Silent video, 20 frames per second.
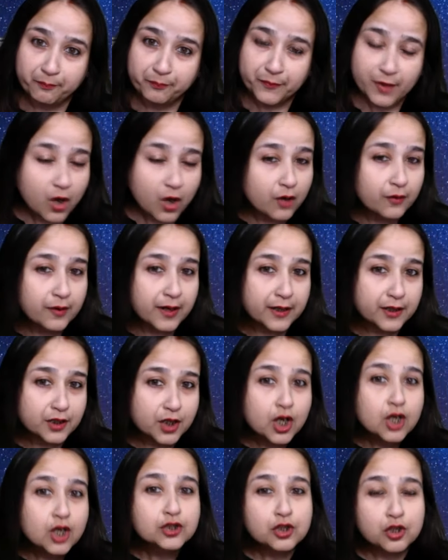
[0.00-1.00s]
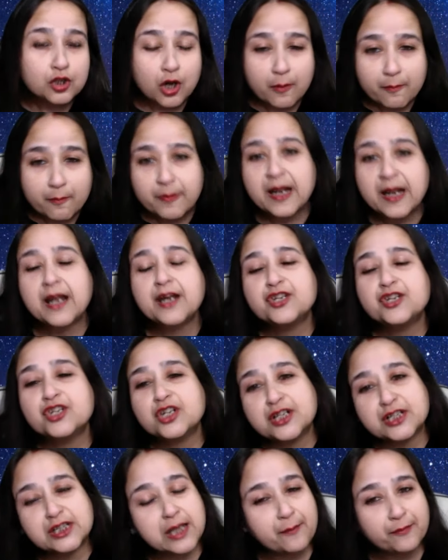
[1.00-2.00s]
All right. So comprehension is
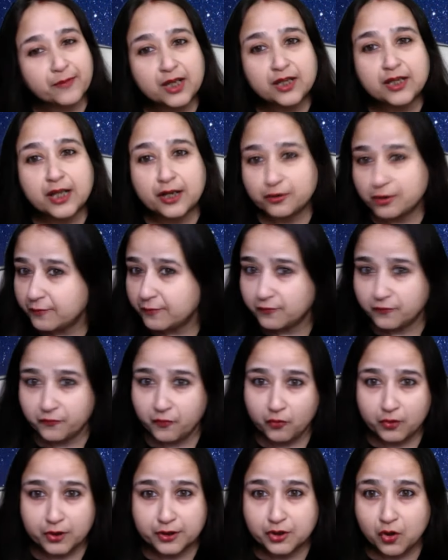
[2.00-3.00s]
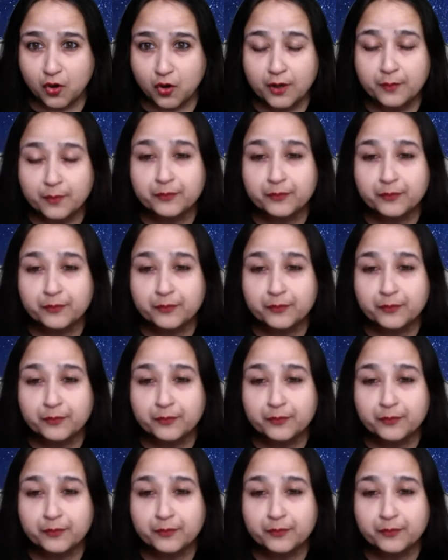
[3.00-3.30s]
something that you have to focus on.